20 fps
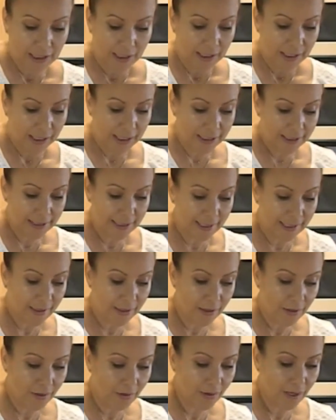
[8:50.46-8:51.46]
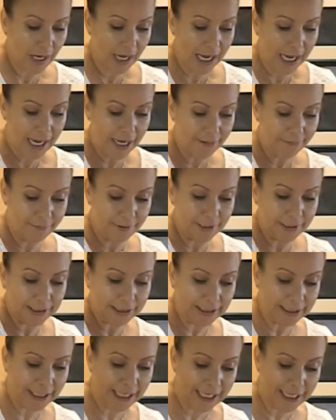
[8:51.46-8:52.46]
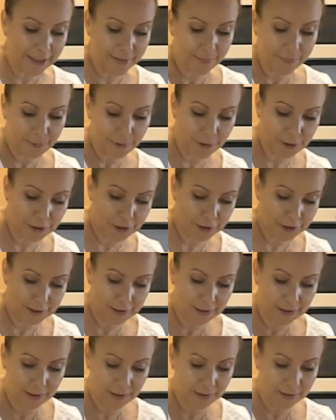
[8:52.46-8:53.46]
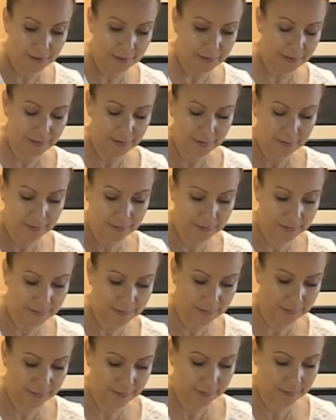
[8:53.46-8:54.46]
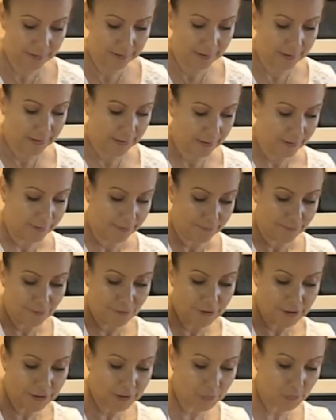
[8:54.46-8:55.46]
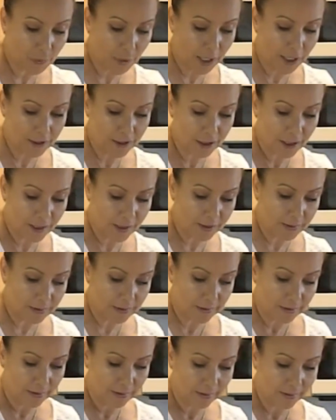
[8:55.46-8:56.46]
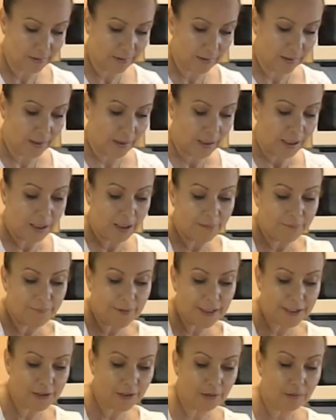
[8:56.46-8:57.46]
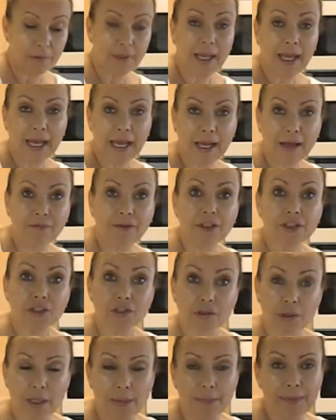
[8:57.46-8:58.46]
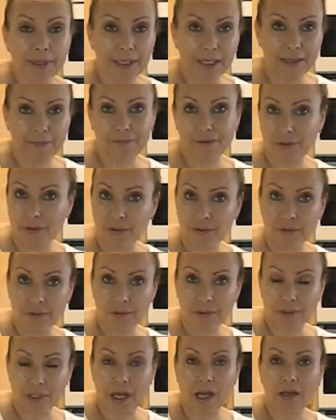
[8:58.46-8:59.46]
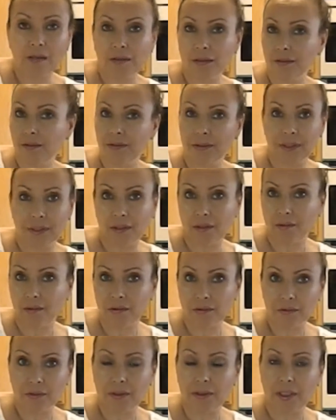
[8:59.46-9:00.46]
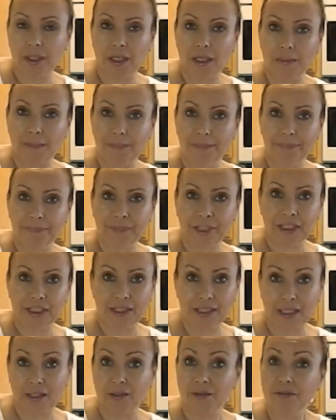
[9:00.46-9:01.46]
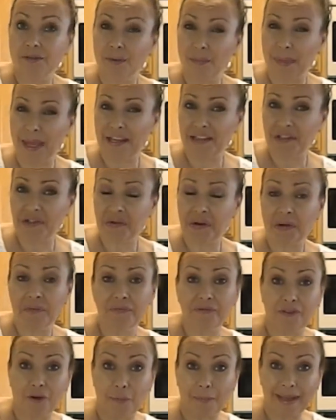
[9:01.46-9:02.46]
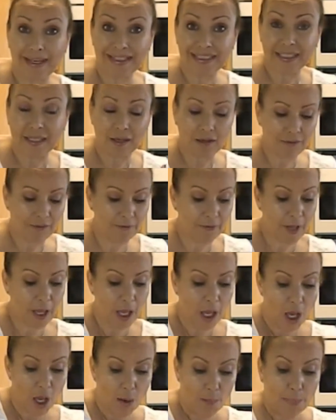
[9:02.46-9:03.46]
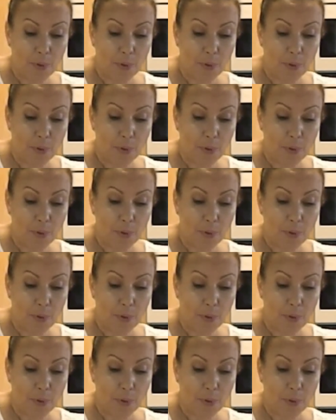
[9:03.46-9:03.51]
And now, I really like purchasing for this project. If I don't have a scrub that I've used, I'll use the old container from that scrub for myself.